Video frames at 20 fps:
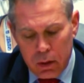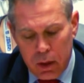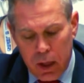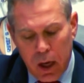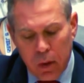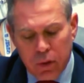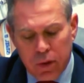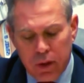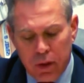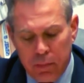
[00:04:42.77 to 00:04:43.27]

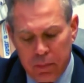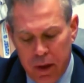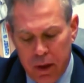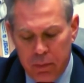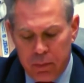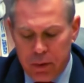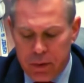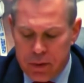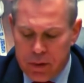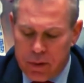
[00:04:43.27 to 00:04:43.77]
Council
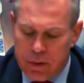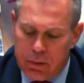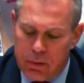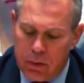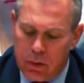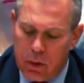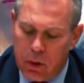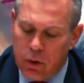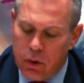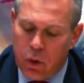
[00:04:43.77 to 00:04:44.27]
members,
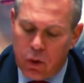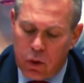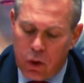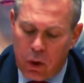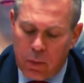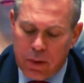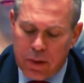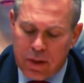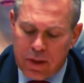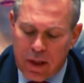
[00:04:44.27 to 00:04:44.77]
on
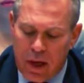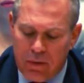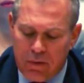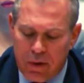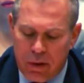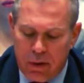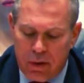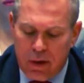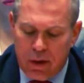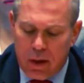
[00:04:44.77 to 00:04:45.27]
October
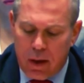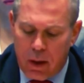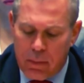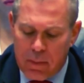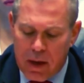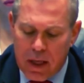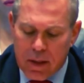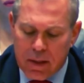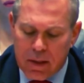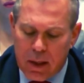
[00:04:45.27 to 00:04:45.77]
7th,
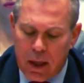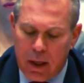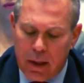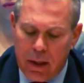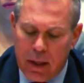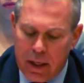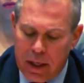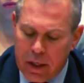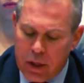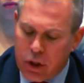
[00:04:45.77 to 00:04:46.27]
Hamas
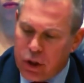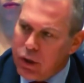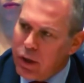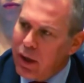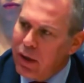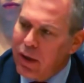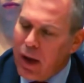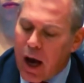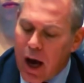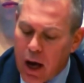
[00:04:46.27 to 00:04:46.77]
unleashed
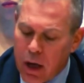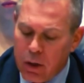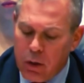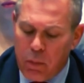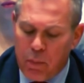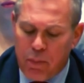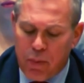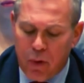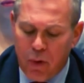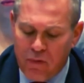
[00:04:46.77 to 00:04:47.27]
an
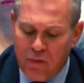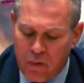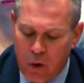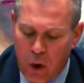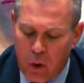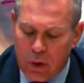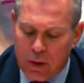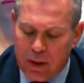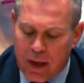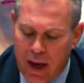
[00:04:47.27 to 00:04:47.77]

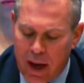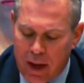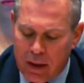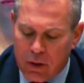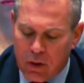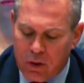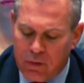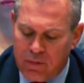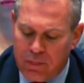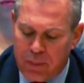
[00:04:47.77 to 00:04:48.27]
unprovoked
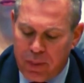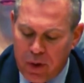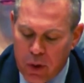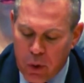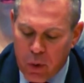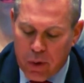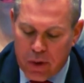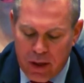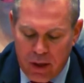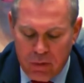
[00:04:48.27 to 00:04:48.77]
act of
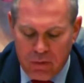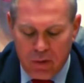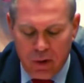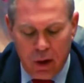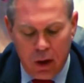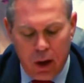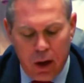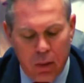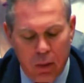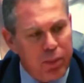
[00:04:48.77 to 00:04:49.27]
pure
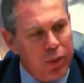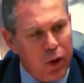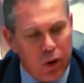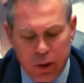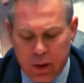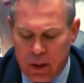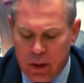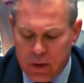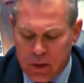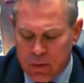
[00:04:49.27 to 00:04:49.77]
evil
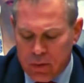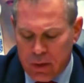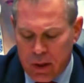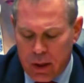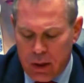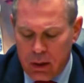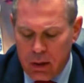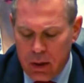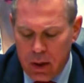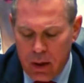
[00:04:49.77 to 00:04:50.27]
upon
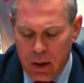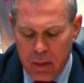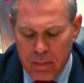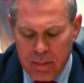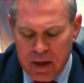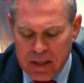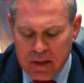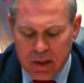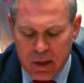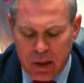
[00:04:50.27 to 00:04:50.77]
Israel,
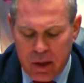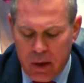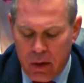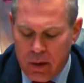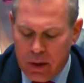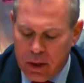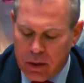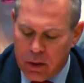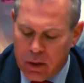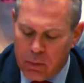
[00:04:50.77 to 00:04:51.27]

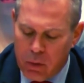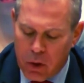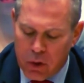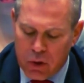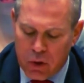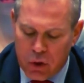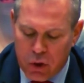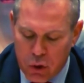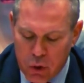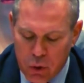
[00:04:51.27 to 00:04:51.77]
massacring the
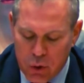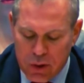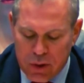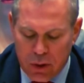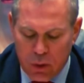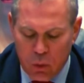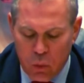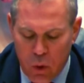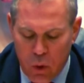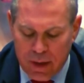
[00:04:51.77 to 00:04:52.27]
most
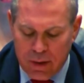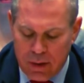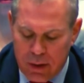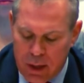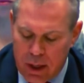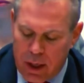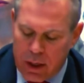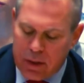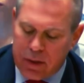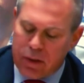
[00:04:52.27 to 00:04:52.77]
Jews in one
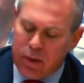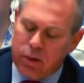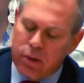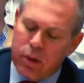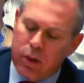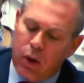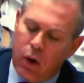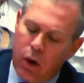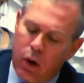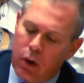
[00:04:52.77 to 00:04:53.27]
day
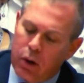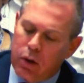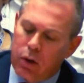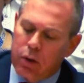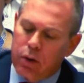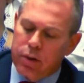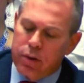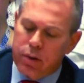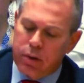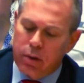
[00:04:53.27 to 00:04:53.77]
since the
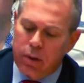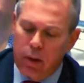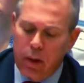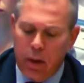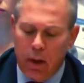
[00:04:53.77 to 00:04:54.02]
Holocaust.